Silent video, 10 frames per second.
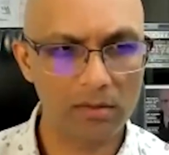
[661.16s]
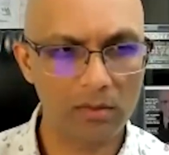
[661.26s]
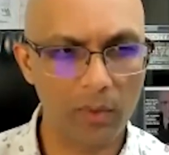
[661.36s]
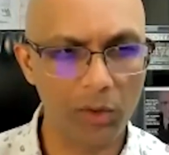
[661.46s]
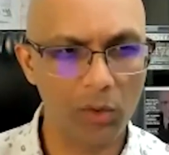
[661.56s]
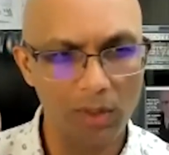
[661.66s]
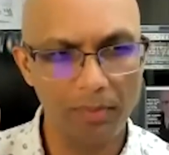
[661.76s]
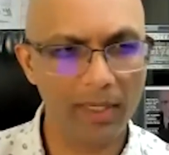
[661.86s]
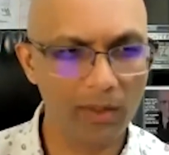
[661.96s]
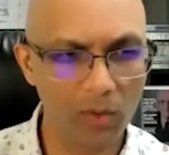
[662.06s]
When you
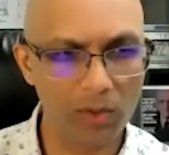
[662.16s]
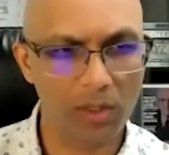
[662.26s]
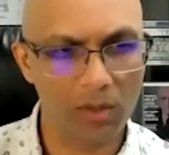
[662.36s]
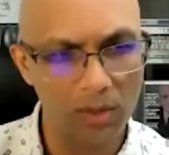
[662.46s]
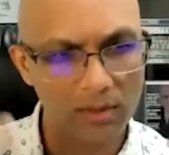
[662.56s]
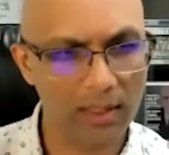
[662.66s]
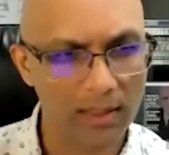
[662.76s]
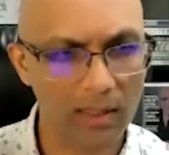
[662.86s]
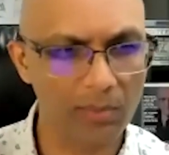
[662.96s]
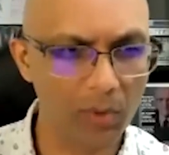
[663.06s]
are being coached, how does
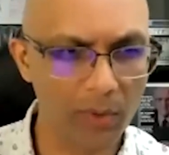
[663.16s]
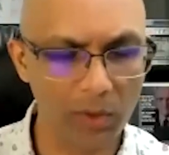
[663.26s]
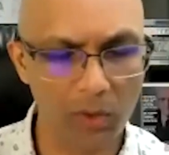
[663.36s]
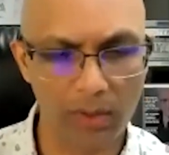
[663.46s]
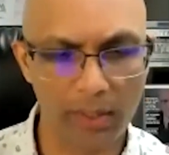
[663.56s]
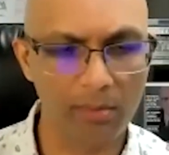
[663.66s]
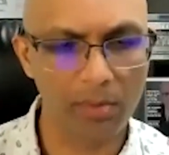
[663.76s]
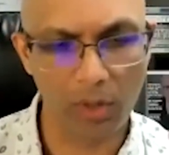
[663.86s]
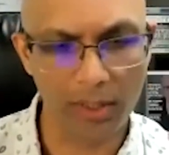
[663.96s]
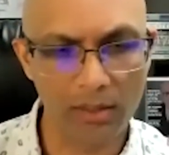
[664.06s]
that help you with your
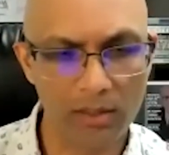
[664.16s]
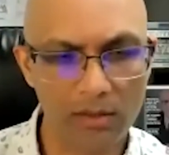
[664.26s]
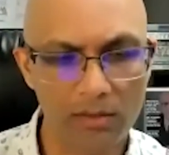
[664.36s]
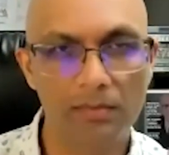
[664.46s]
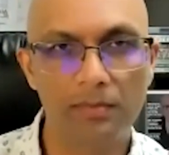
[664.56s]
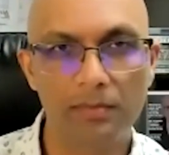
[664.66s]
employees?